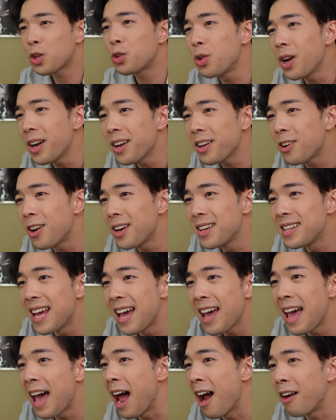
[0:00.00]
Credit card
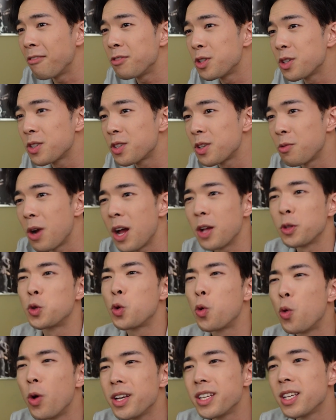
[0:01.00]
debt averages
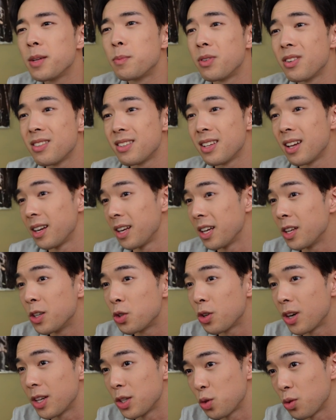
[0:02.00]
around 20%
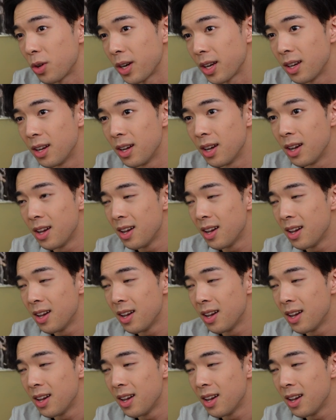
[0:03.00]
interest rate.